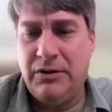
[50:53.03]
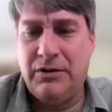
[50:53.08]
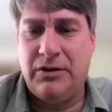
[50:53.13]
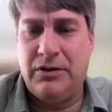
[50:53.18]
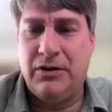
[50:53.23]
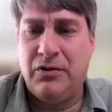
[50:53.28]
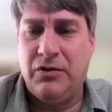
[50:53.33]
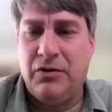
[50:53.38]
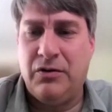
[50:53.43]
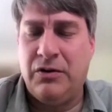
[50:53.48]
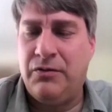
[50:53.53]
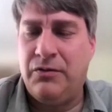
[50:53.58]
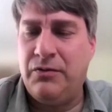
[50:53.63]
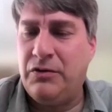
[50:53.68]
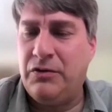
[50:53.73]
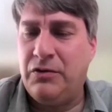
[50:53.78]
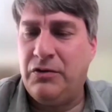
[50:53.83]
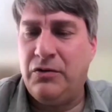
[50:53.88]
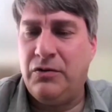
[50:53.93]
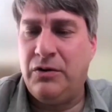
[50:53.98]
and if
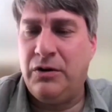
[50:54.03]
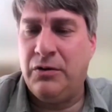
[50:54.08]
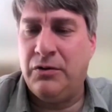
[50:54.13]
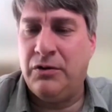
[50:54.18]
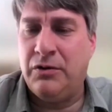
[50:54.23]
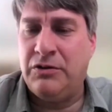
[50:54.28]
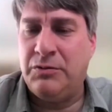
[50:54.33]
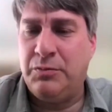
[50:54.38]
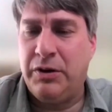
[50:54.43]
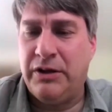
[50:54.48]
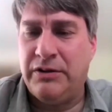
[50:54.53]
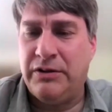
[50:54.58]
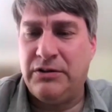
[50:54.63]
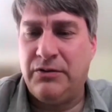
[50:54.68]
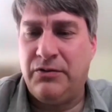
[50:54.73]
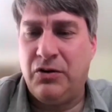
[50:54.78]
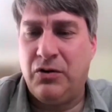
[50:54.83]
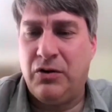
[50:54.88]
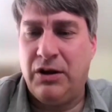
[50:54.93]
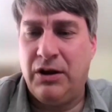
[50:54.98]
it's best
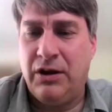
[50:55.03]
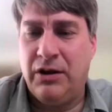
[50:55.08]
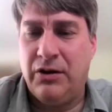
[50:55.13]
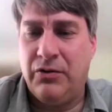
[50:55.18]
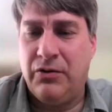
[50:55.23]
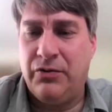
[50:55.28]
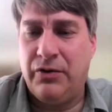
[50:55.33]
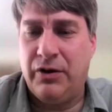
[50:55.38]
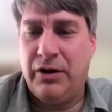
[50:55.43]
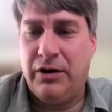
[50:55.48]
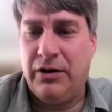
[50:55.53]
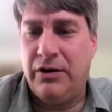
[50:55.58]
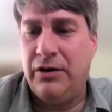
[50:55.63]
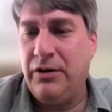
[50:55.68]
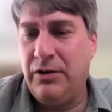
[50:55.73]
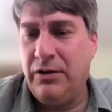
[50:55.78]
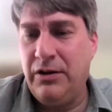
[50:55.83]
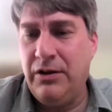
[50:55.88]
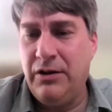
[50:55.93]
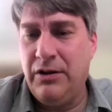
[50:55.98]
if you can to find
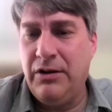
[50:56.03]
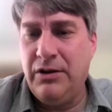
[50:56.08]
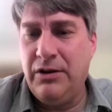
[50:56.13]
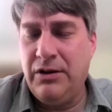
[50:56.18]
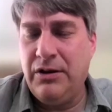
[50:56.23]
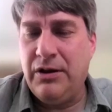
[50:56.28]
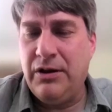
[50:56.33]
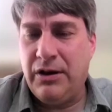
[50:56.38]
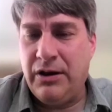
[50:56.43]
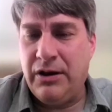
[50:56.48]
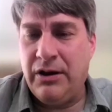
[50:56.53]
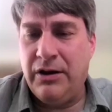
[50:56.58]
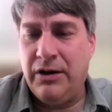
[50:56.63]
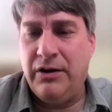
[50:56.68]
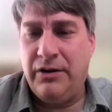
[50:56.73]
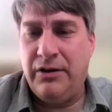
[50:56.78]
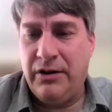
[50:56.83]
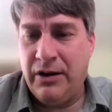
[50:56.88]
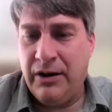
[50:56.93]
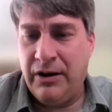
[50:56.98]

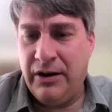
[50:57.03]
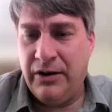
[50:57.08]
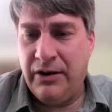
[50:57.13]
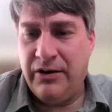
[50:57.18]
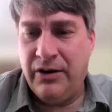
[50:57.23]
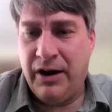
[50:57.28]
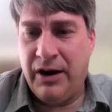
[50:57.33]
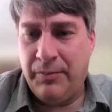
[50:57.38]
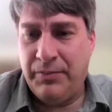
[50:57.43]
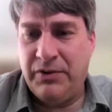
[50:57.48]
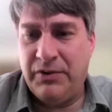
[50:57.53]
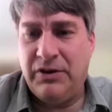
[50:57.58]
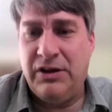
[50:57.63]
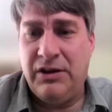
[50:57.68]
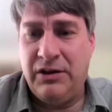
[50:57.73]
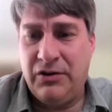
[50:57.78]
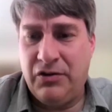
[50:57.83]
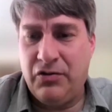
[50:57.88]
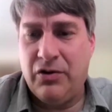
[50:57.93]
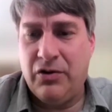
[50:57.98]
an
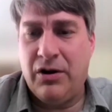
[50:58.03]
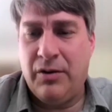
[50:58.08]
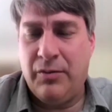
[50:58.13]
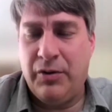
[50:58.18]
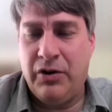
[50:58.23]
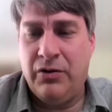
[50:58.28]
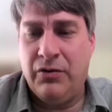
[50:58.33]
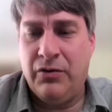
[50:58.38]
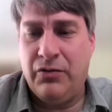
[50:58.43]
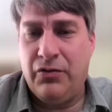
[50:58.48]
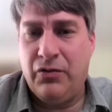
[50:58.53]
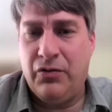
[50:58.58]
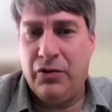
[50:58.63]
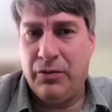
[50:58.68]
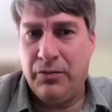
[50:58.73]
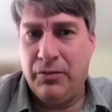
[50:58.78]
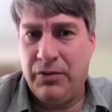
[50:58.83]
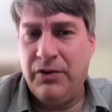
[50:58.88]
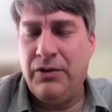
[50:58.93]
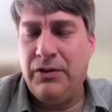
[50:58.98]
adoptee
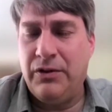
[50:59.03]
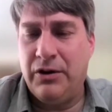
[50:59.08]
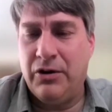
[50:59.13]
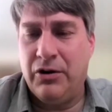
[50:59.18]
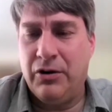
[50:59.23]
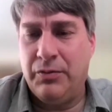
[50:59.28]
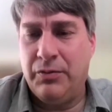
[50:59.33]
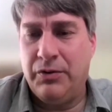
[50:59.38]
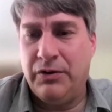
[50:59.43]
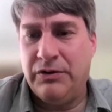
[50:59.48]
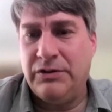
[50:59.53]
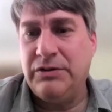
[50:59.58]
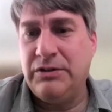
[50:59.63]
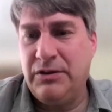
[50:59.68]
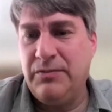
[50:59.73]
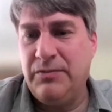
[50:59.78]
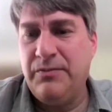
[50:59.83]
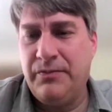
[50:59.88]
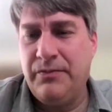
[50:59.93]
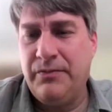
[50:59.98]
trauma-informed
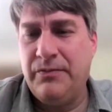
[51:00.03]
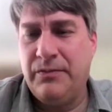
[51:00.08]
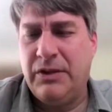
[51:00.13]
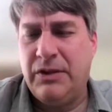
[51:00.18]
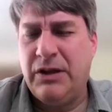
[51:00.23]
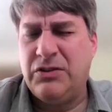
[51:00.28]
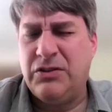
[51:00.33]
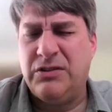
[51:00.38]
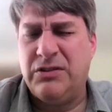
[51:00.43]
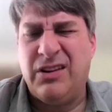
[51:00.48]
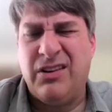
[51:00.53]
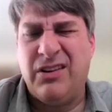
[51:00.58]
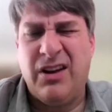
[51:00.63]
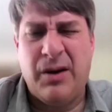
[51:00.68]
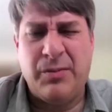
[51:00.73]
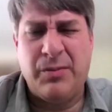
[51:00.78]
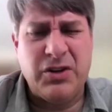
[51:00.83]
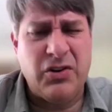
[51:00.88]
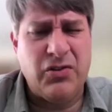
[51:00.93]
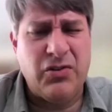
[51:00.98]
therapist, just
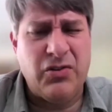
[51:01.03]
adoption